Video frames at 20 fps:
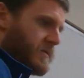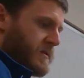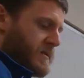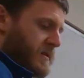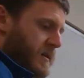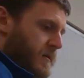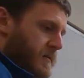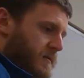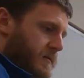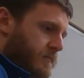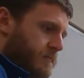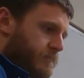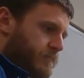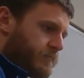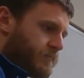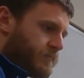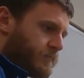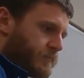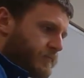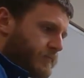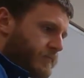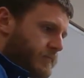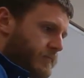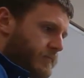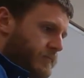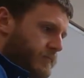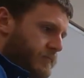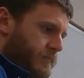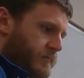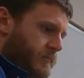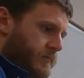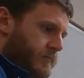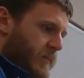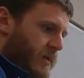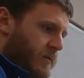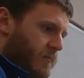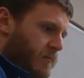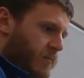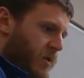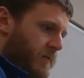in cells.
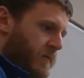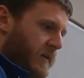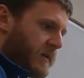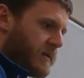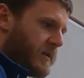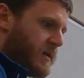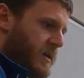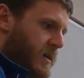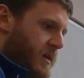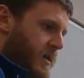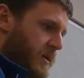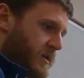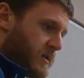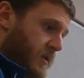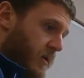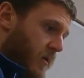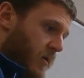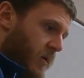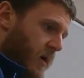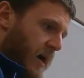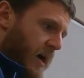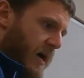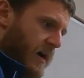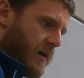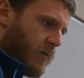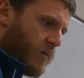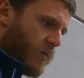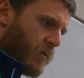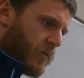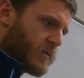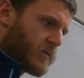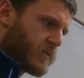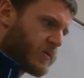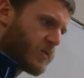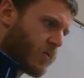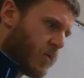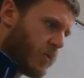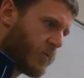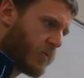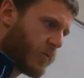Perfect. So I'll
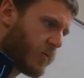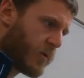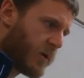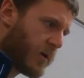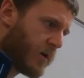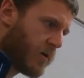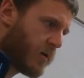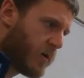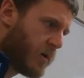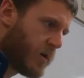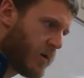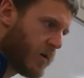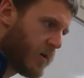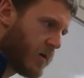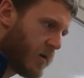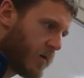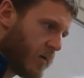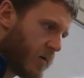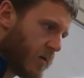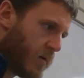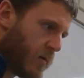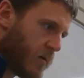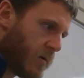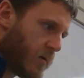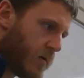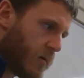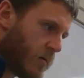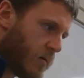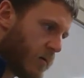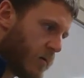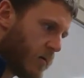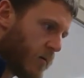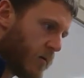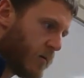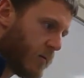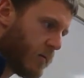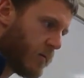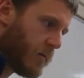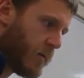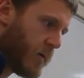scroll through here.
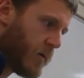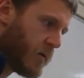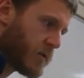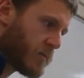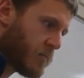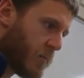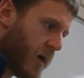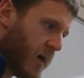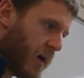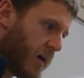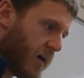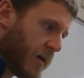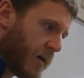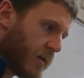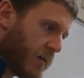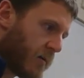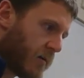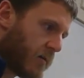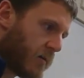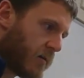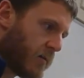There's my